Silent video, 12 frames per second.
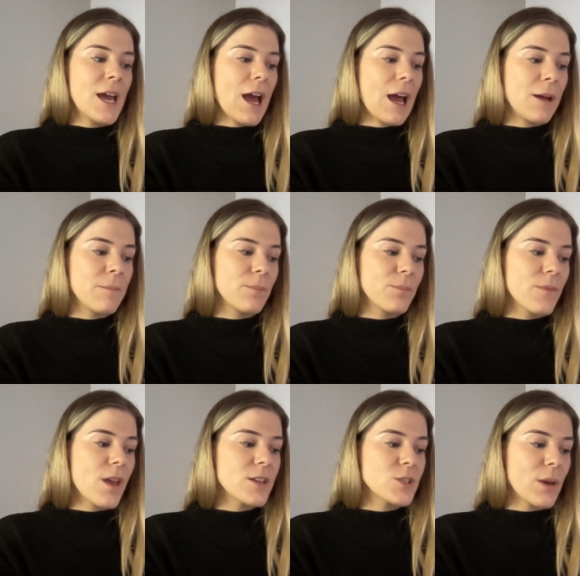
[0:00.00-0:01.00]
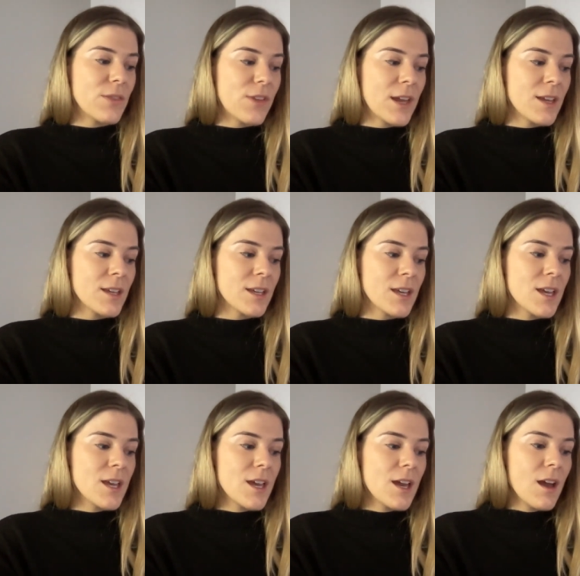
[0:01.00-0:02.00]
So I think
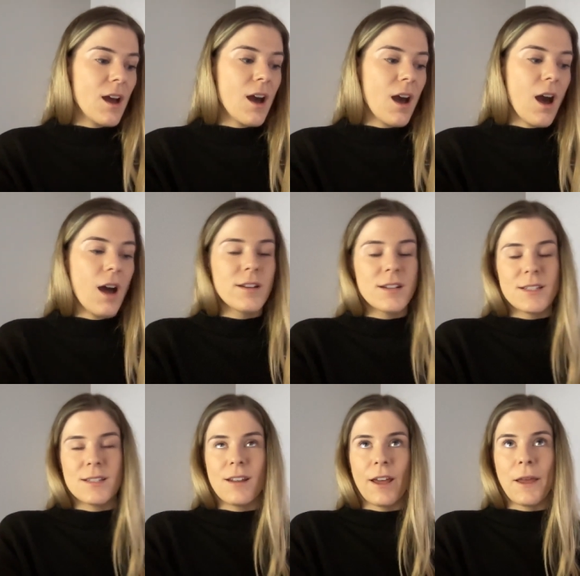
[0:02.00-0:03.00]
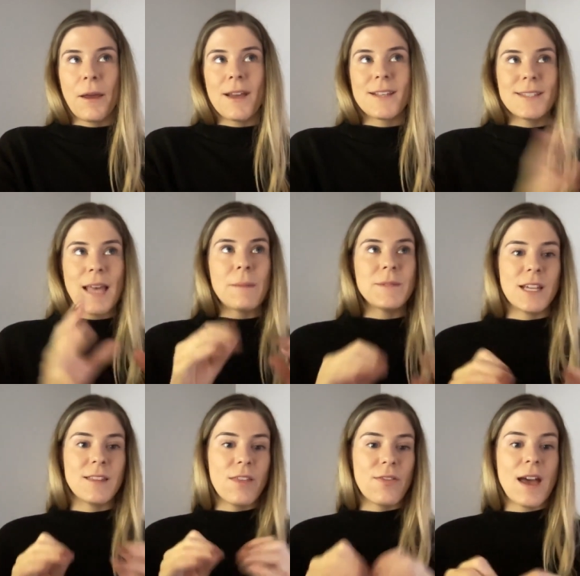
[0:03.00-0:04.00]

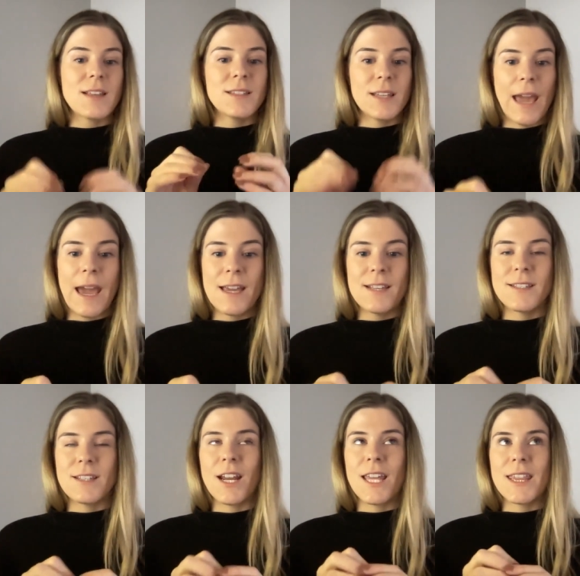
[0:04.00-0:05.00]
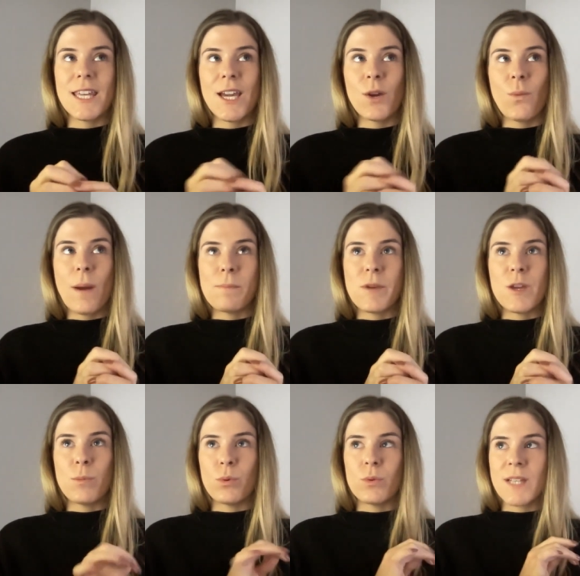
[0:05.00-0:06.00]
accepting that that's the case. And I think when
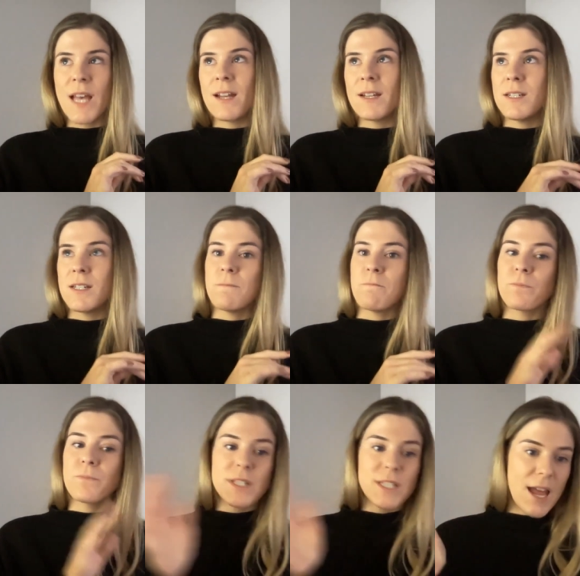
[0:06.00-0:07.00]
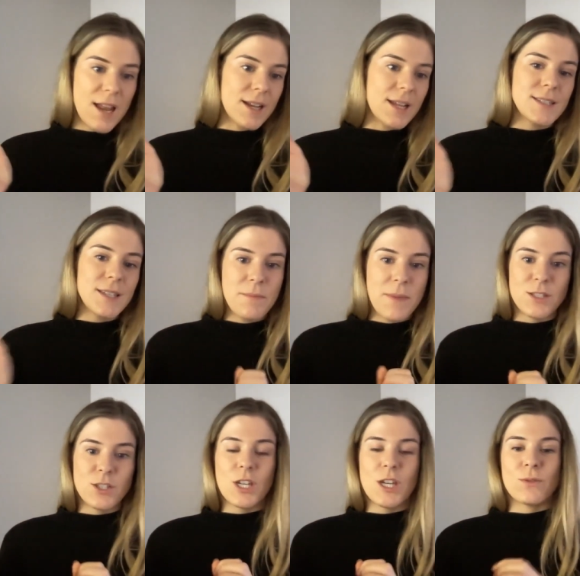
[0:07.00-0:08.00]
people send 10 LinkedIn
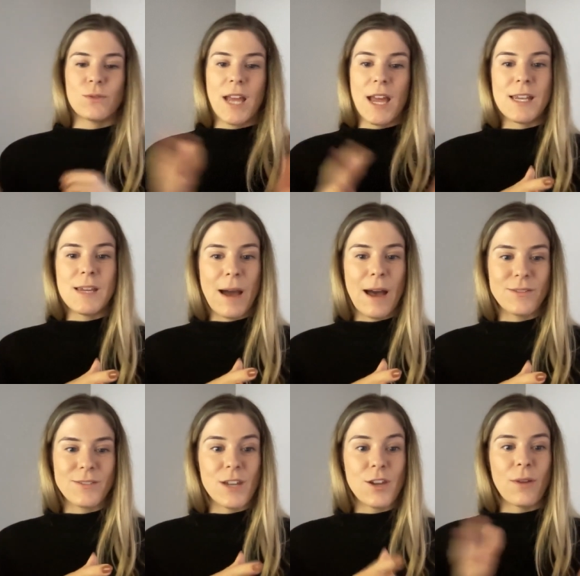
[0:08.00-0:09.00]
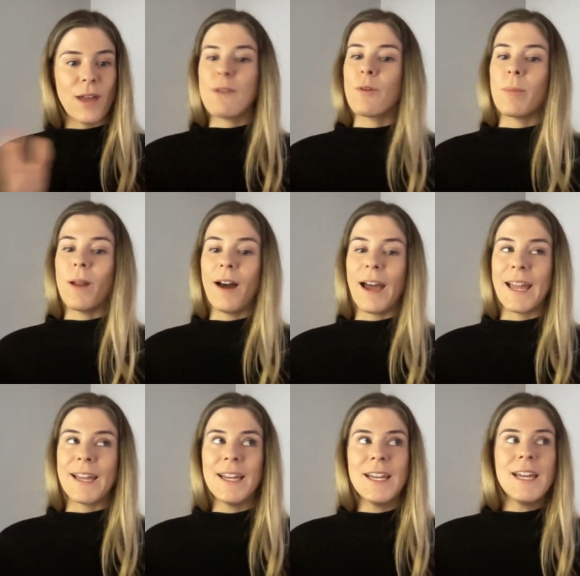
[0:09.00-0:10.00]
messages or 10 emails, they don't get a
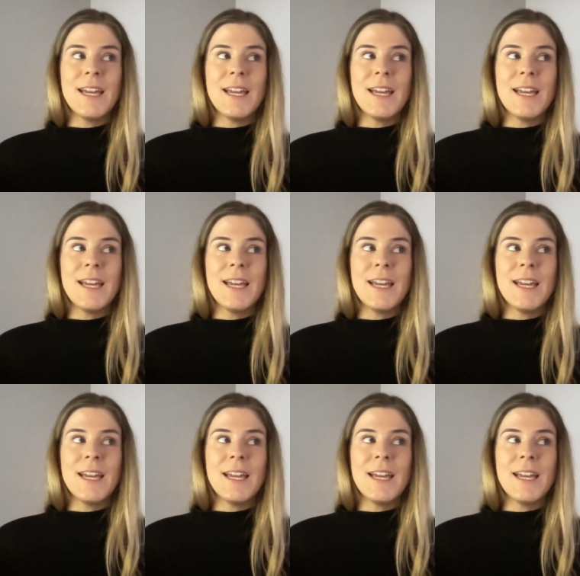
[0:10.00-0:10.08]
reply.